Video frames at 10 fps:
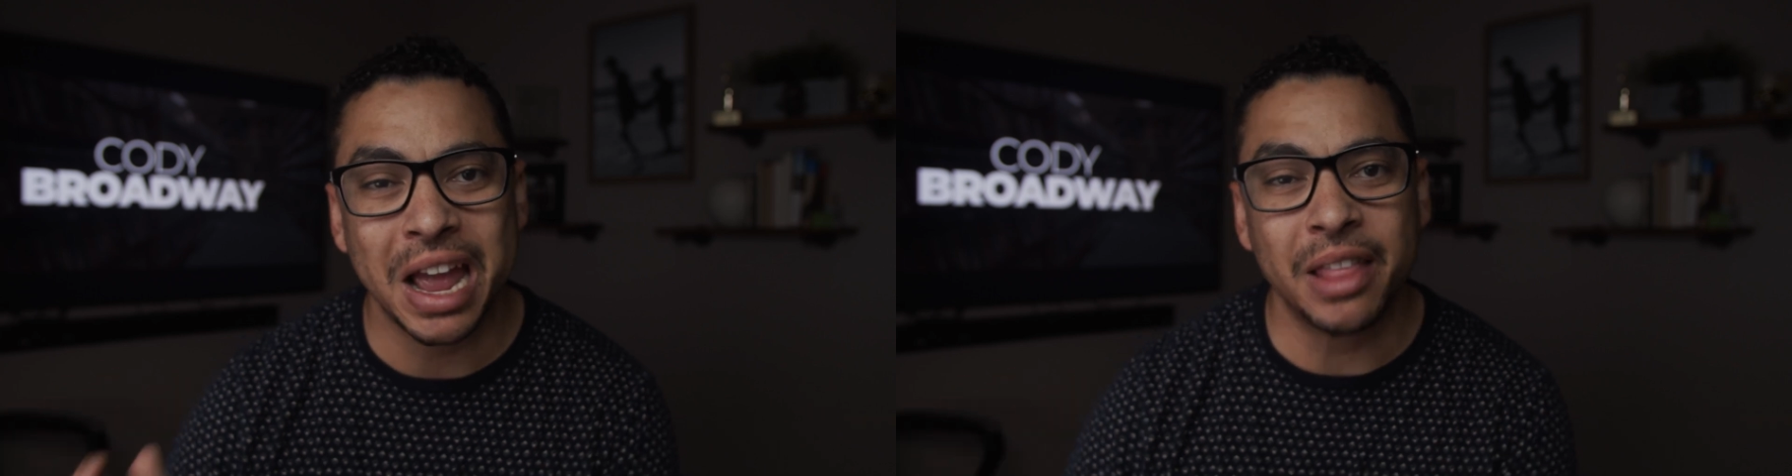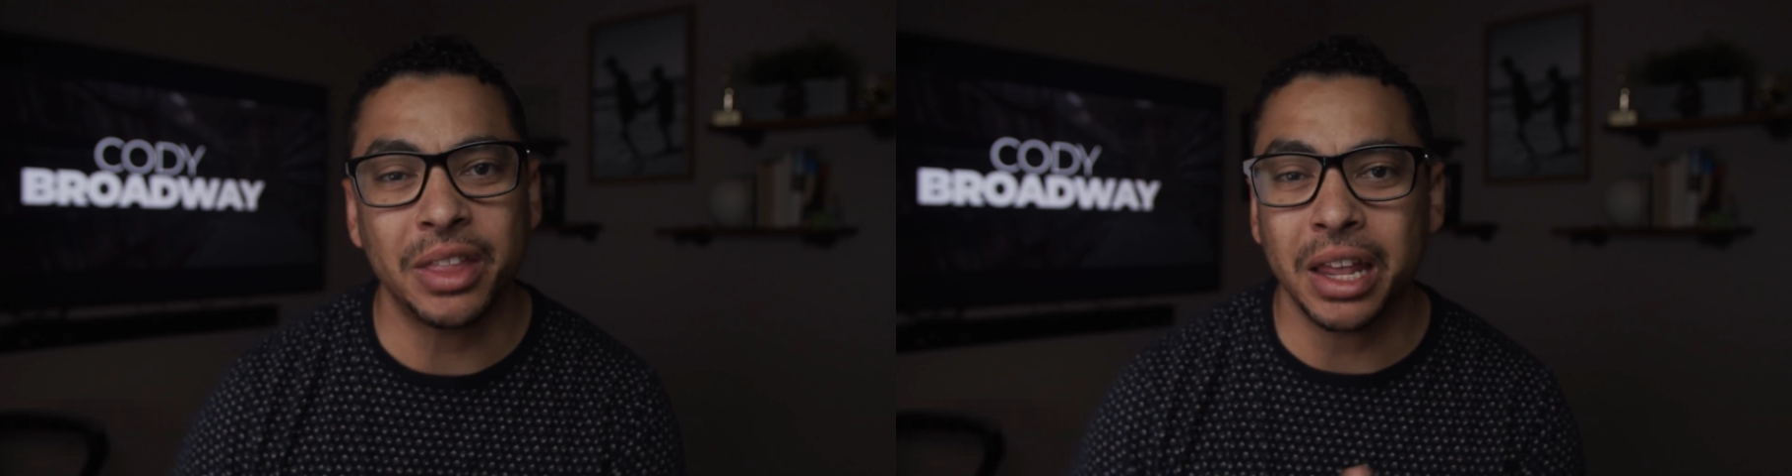
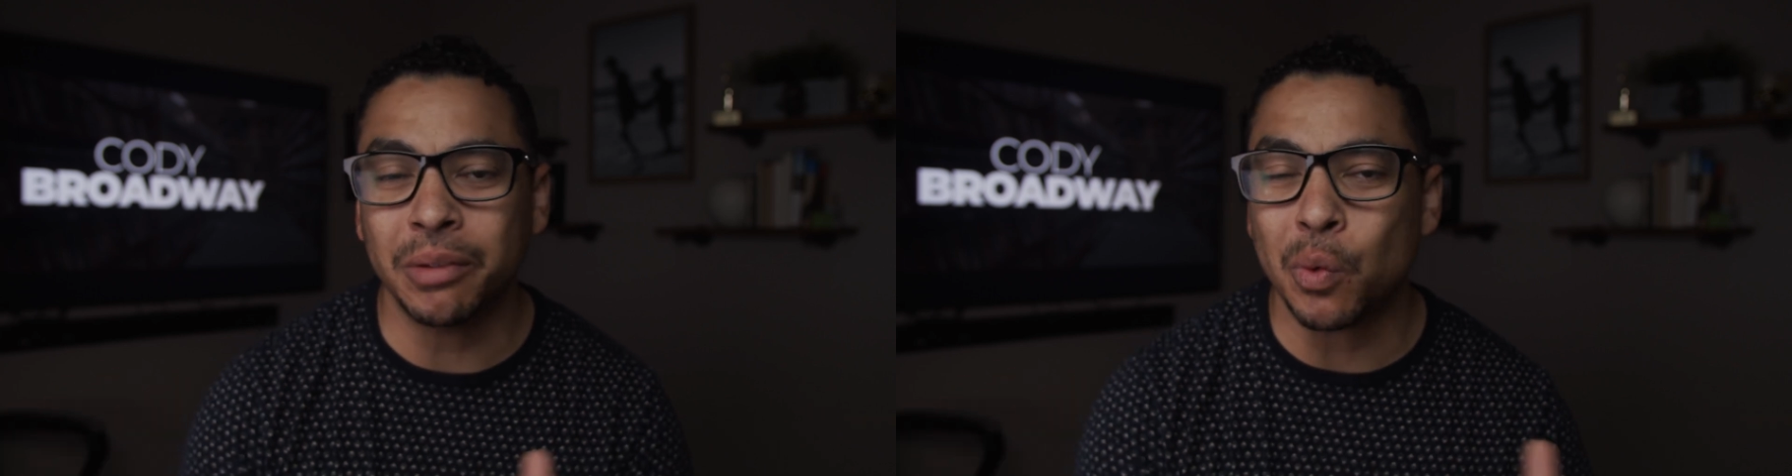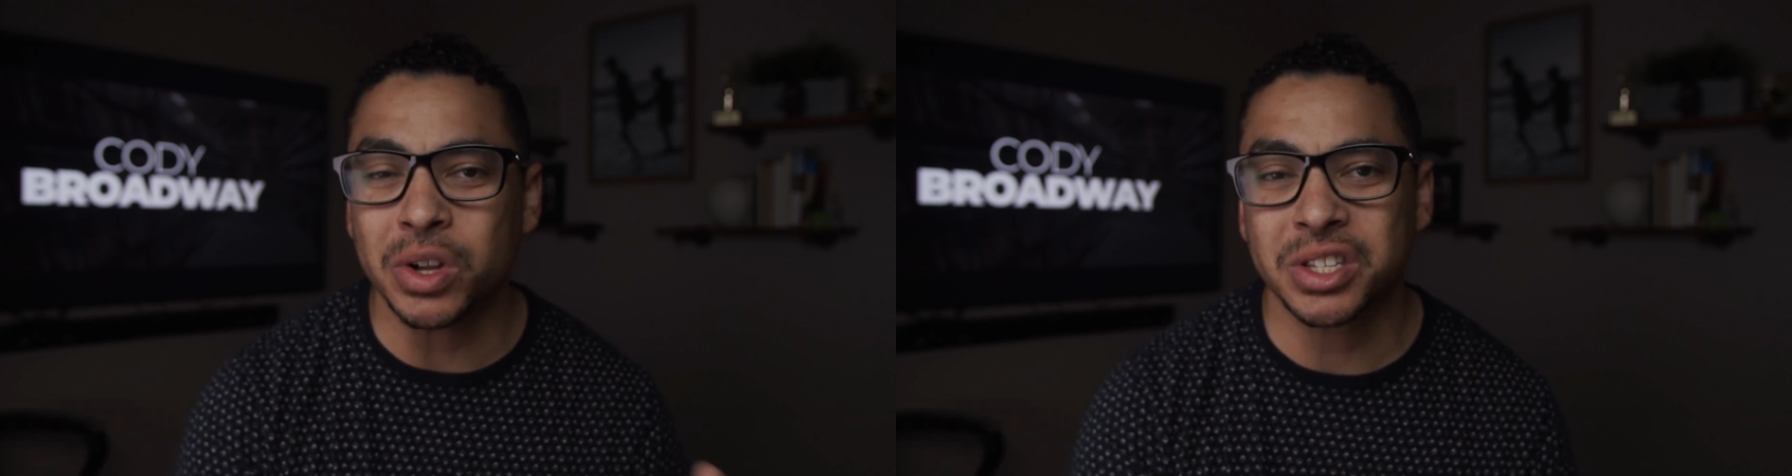and
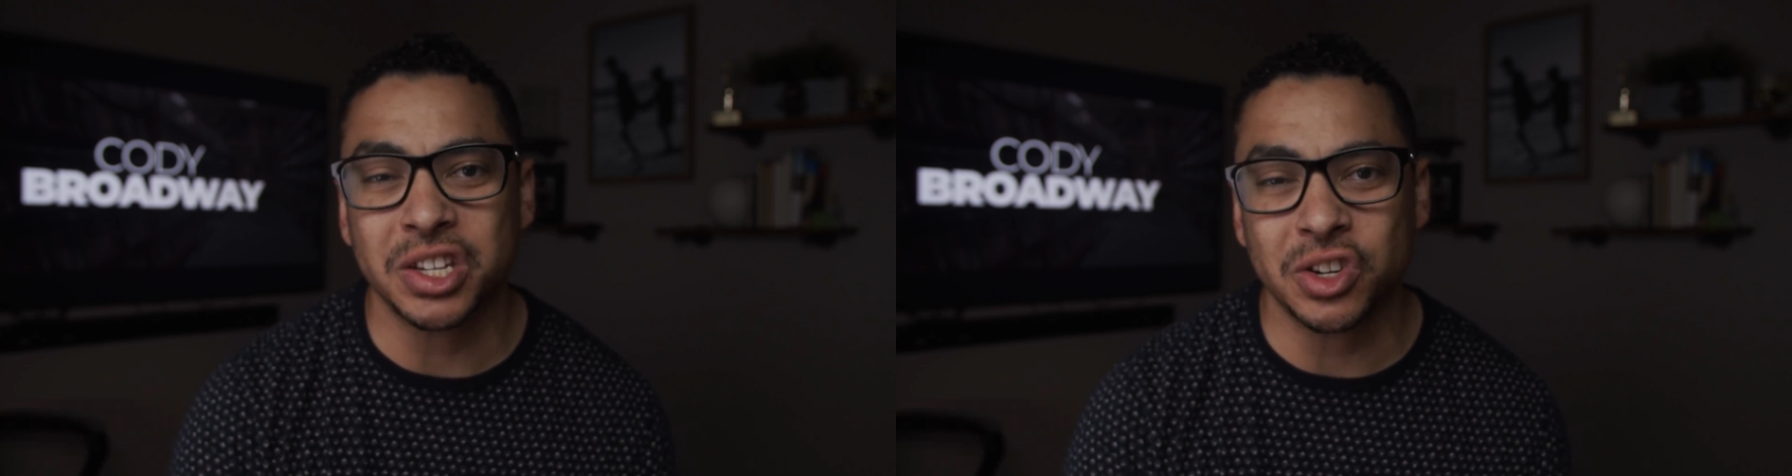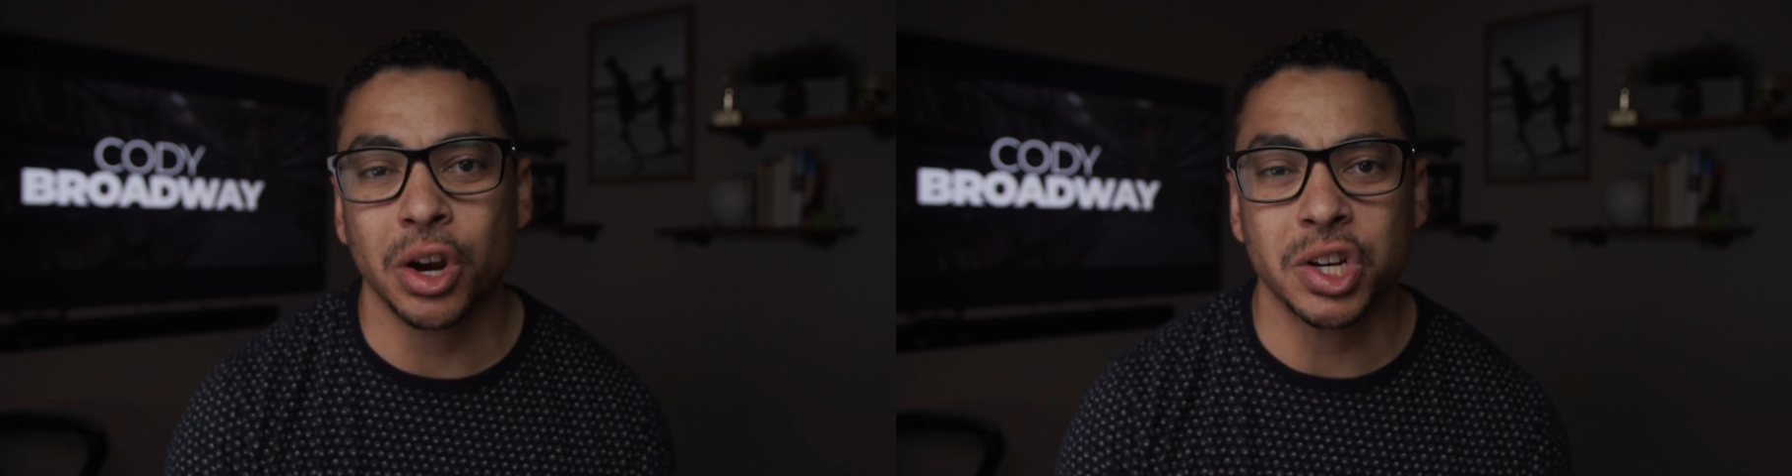then once I started